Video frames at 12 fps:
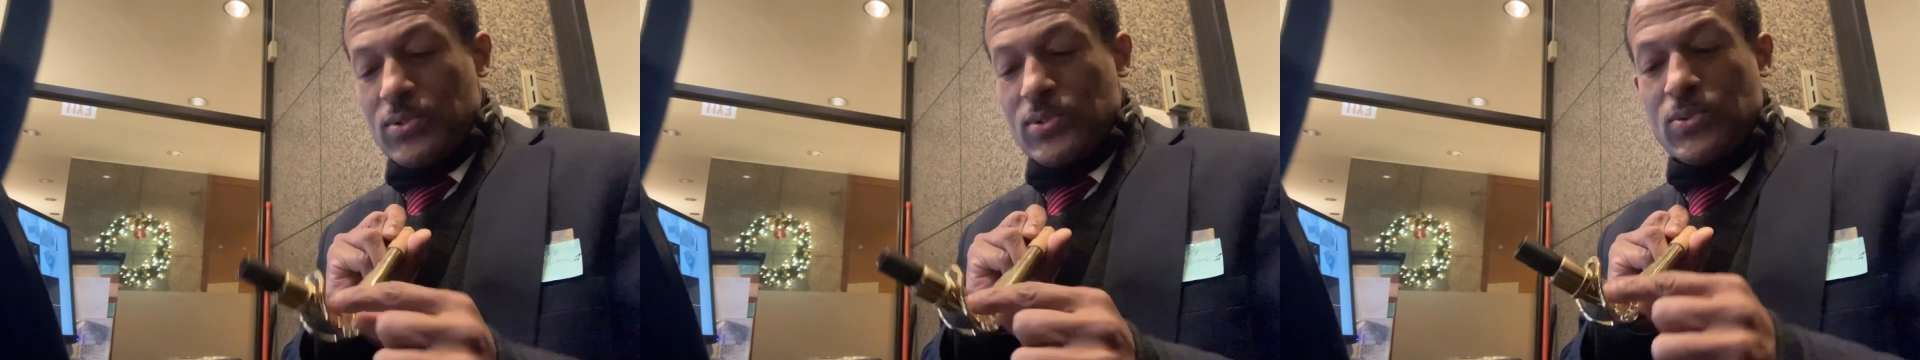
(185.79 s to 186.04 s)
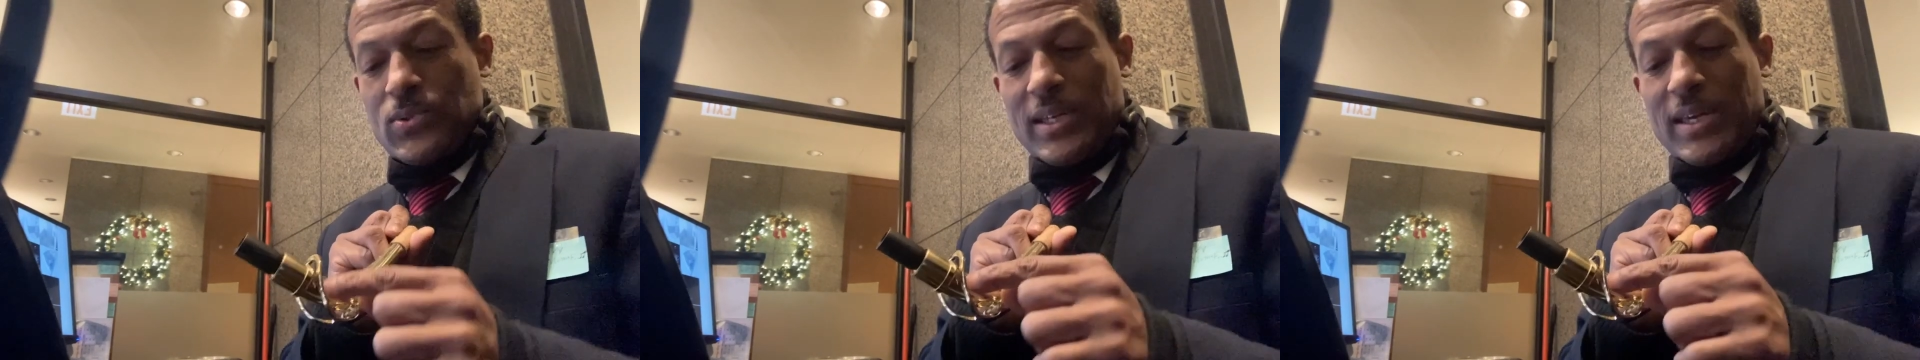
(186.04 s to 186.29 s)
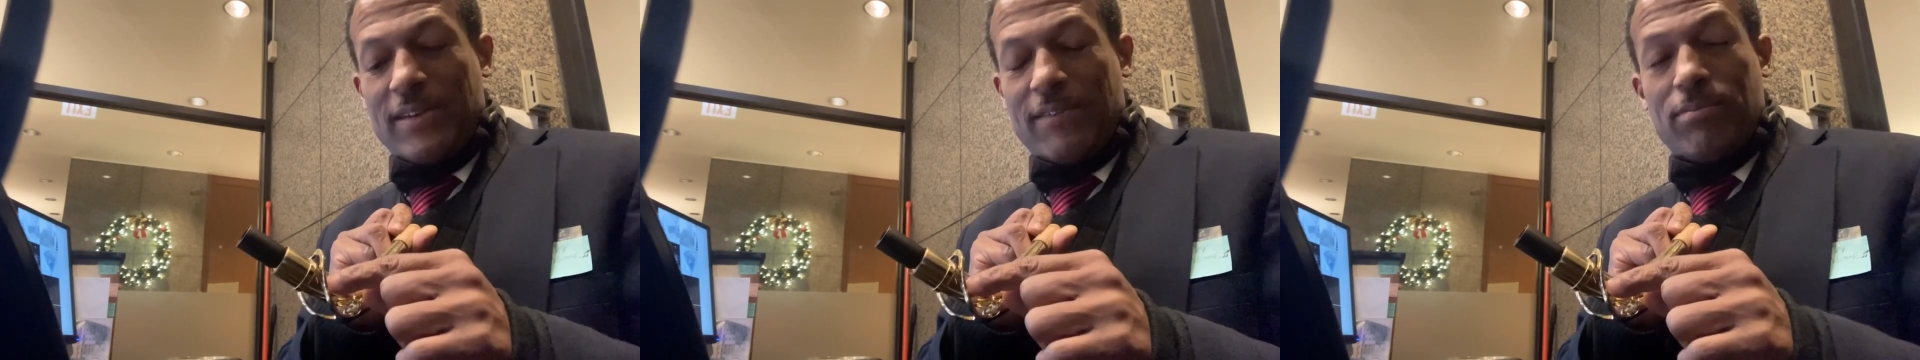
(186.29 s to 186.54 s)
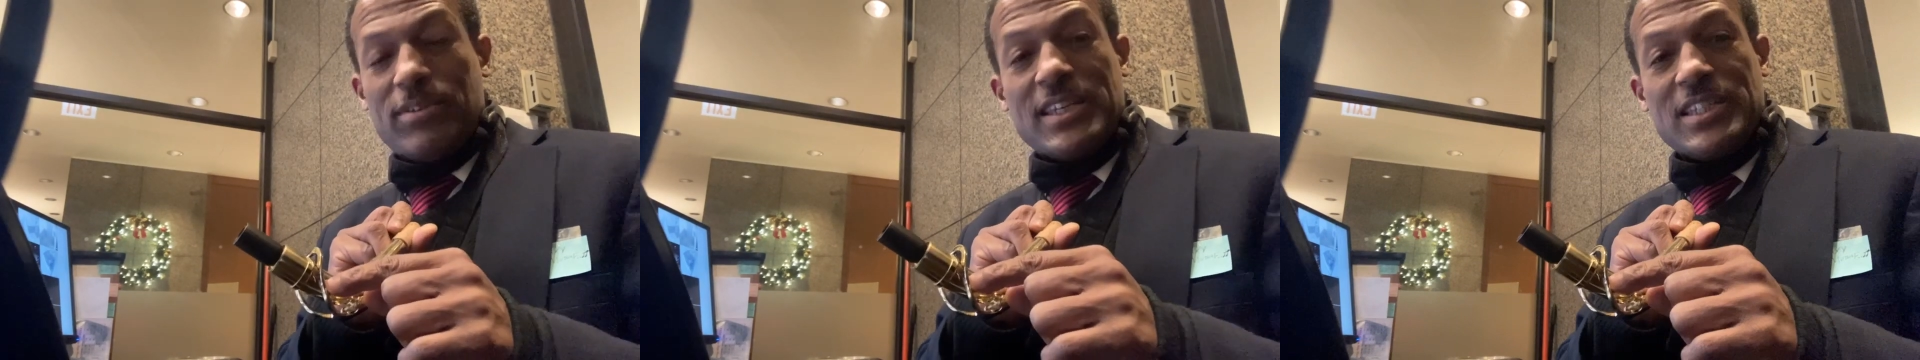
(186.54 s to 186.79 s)
so it kind
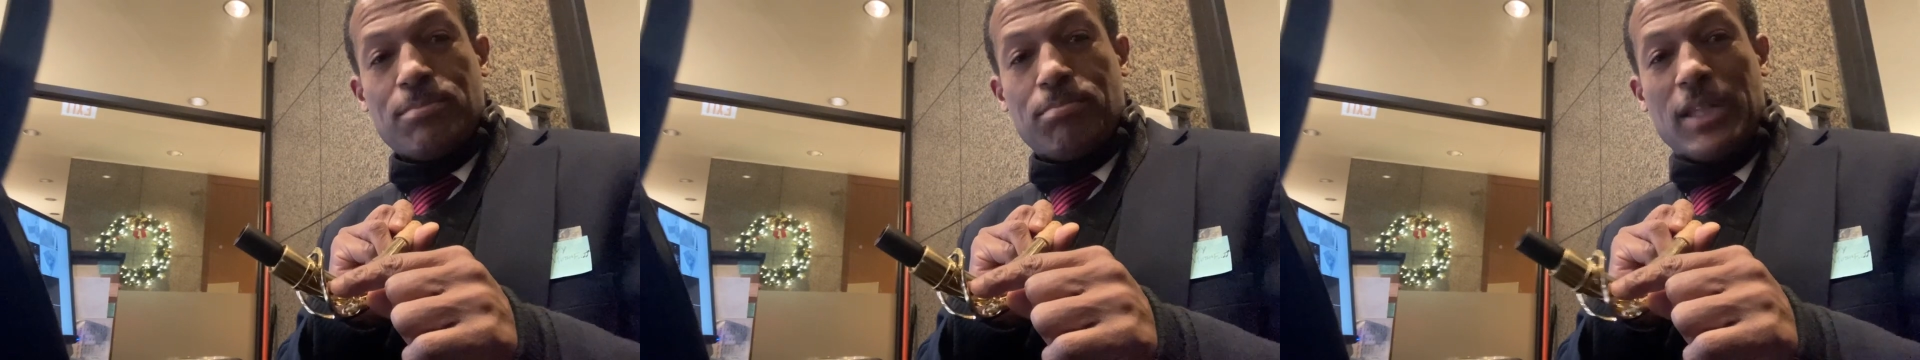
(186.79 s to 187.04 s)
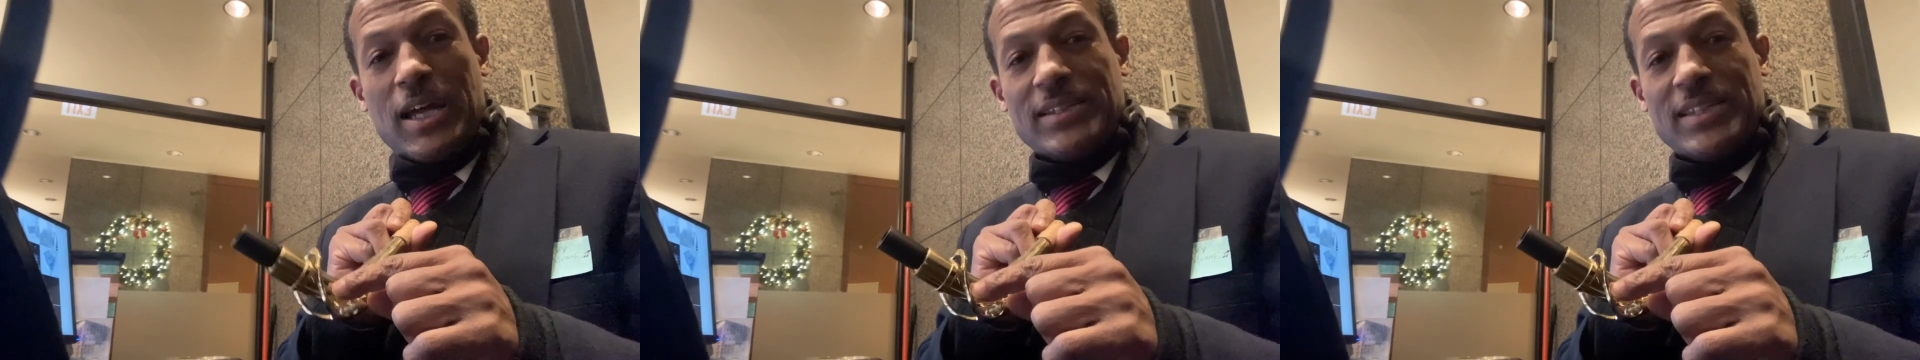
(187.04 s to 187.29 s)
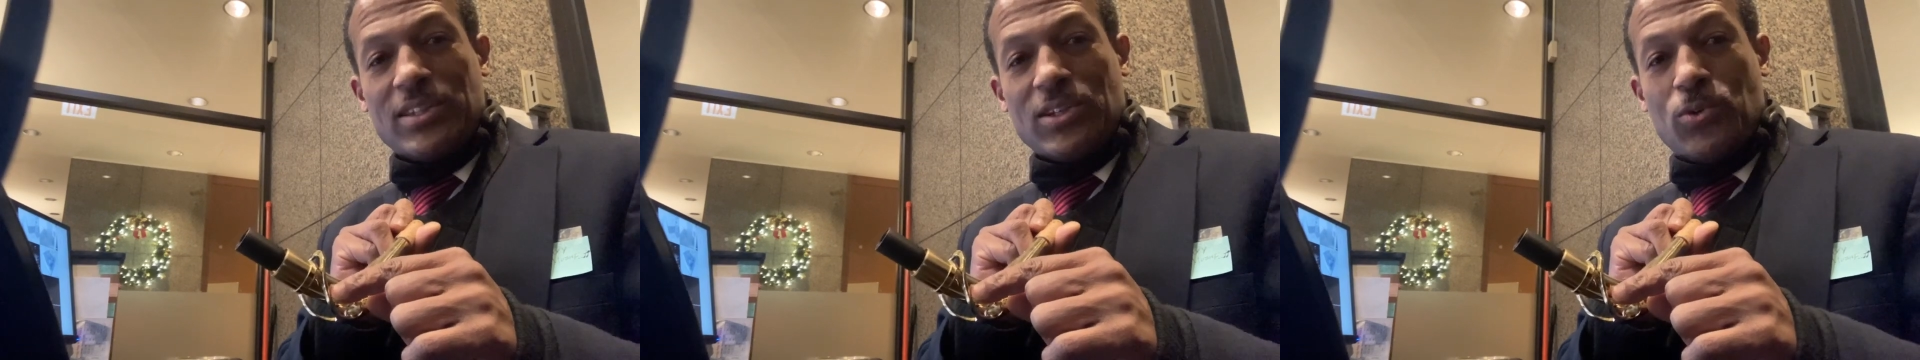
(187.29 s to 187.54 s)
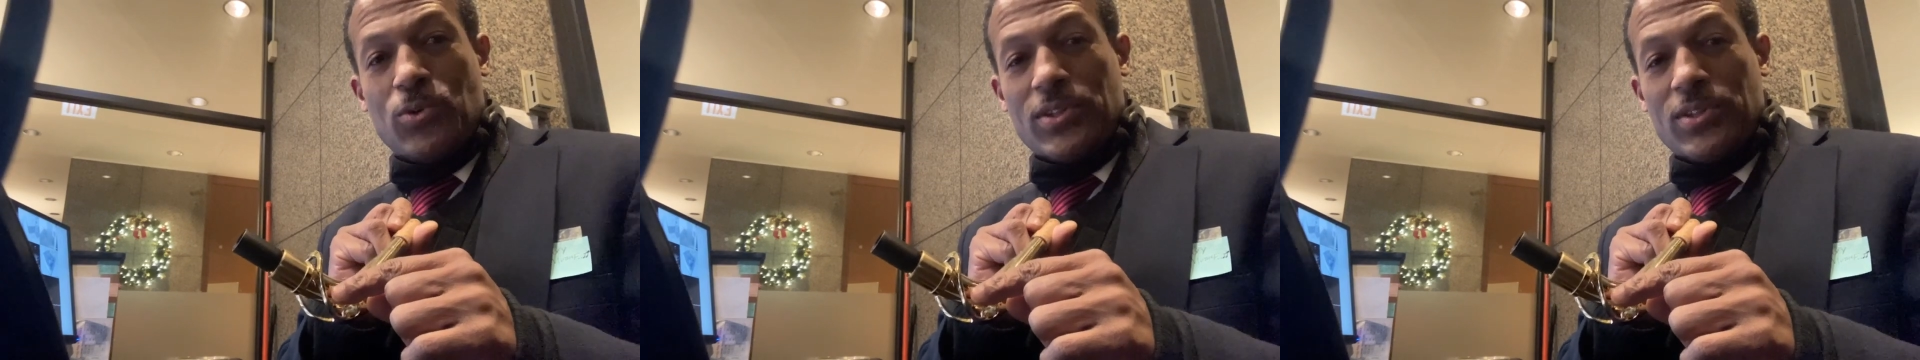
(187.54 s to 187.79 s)
of gets blocked at the
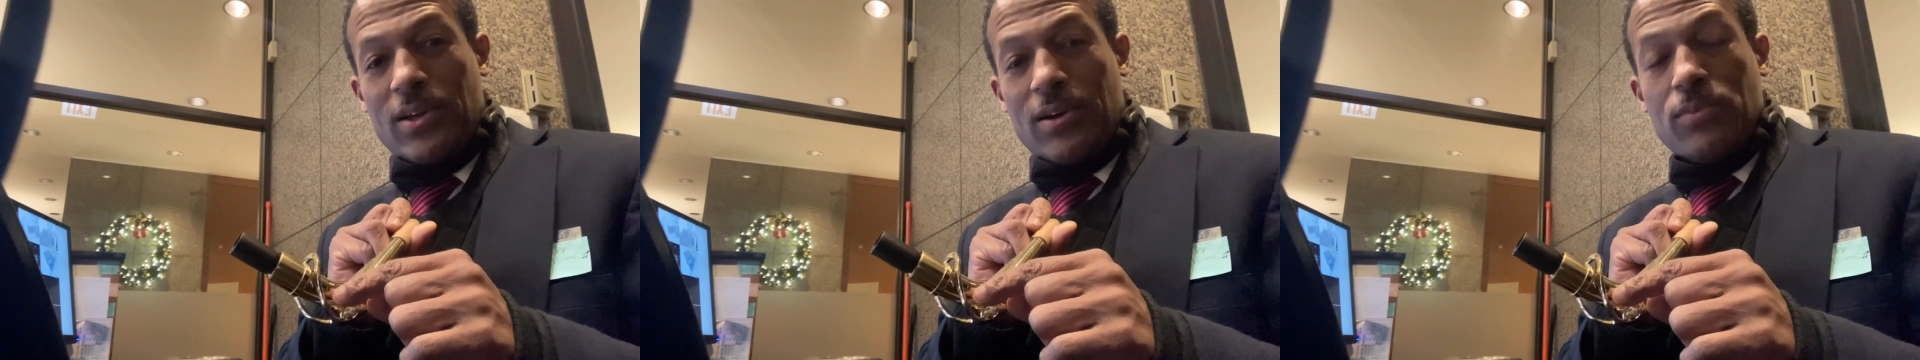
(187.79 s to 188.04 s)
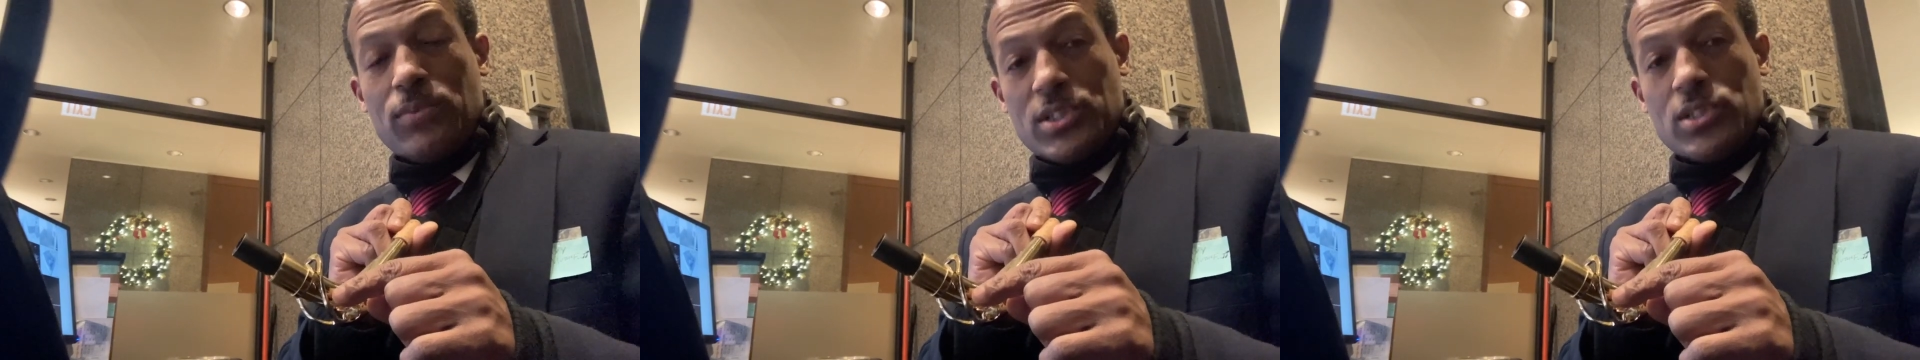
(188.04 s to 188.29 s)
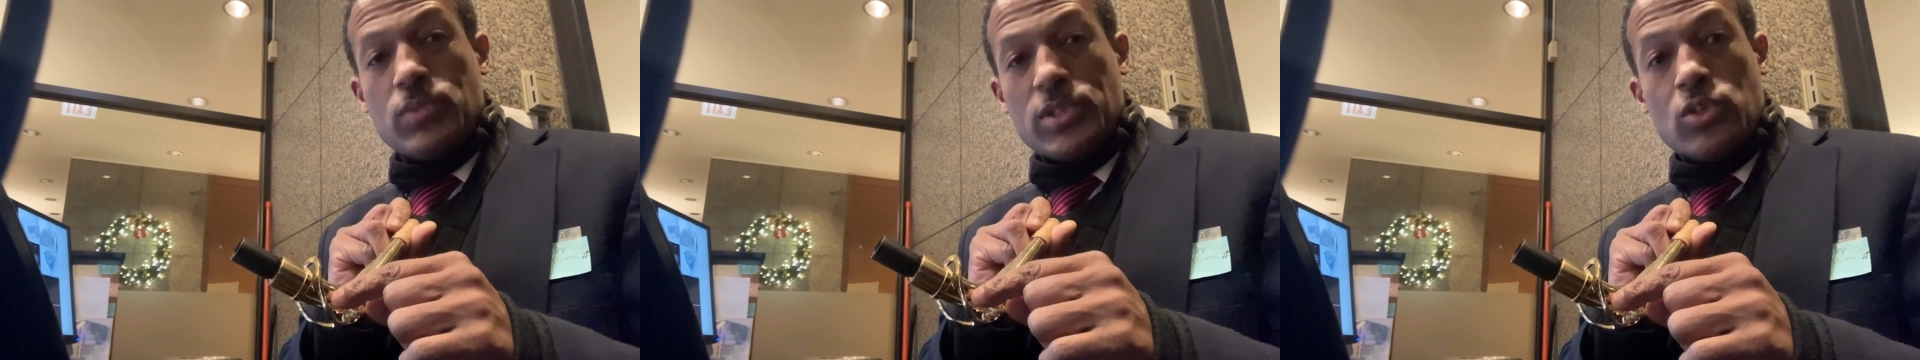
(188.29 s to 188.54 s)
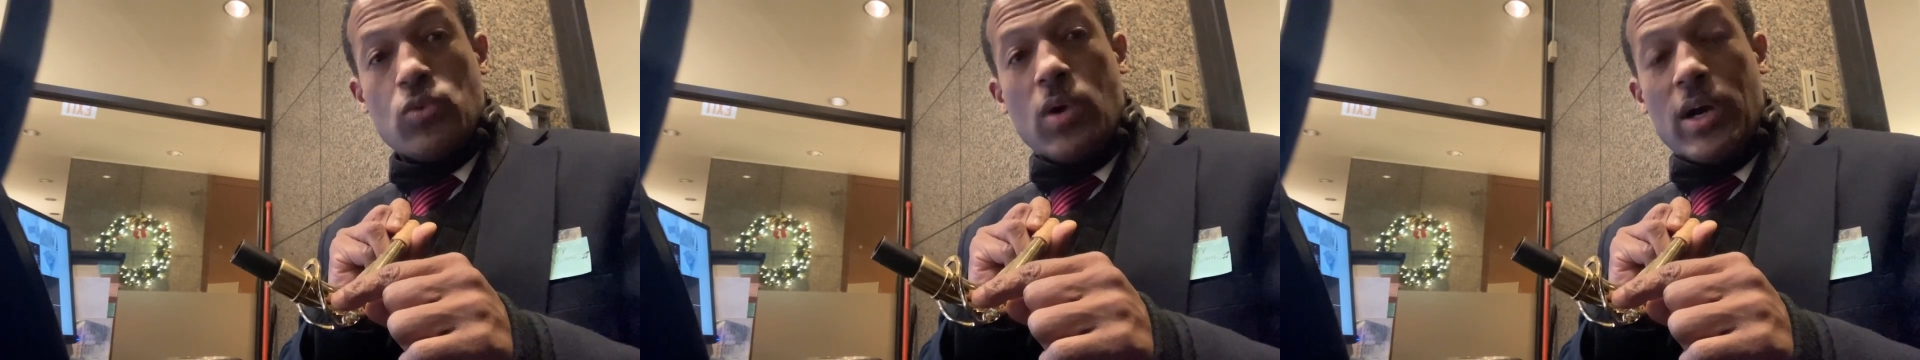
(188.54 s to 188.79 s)
crook there, which is what
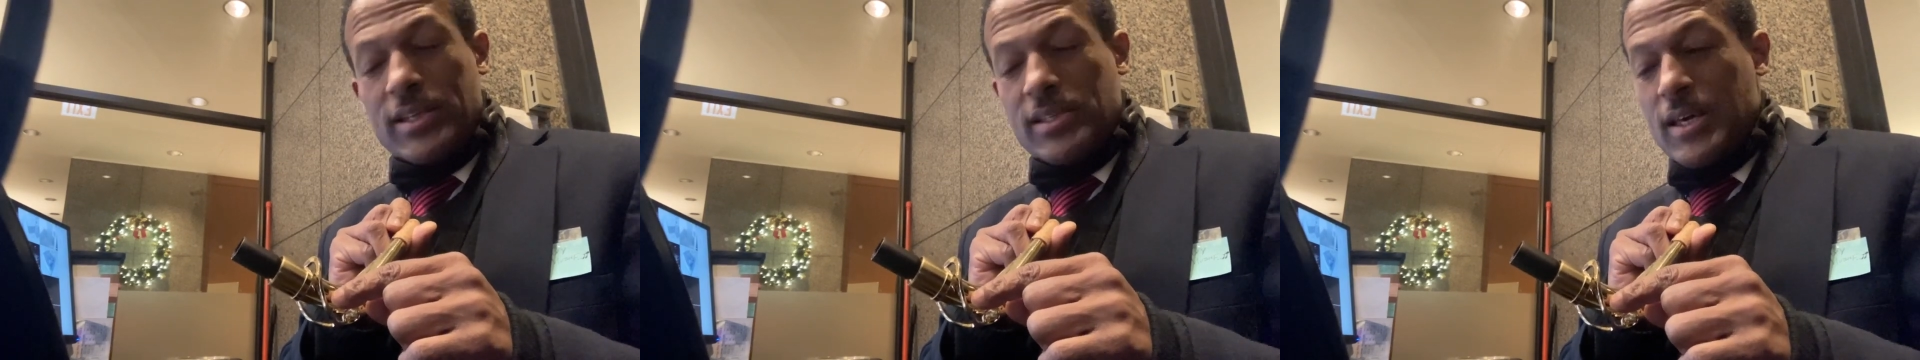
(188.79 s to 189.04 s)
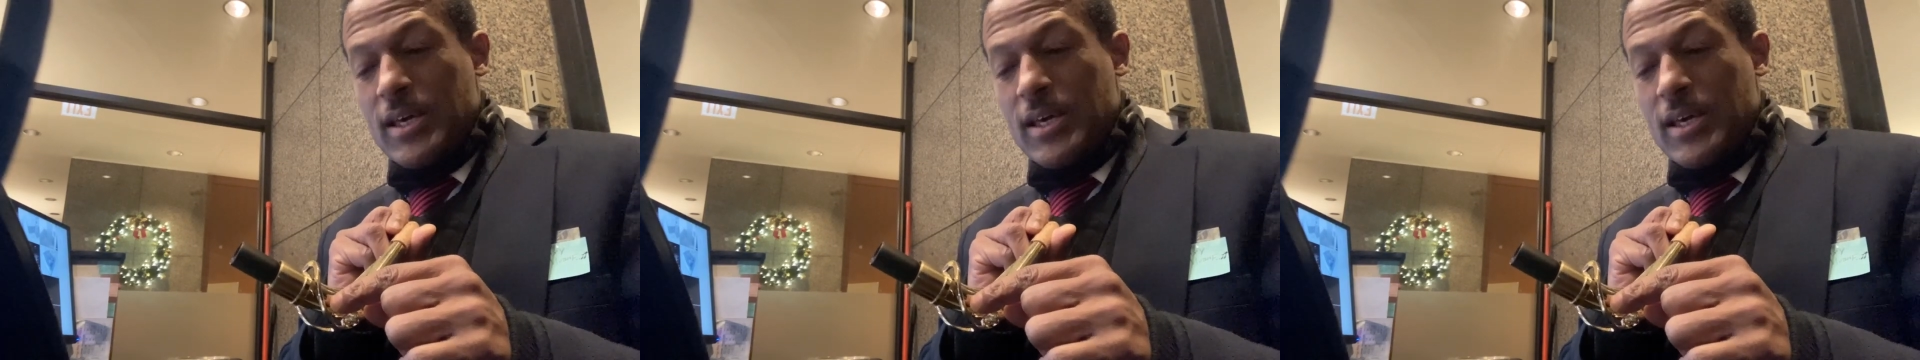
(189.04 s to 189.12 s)
you want.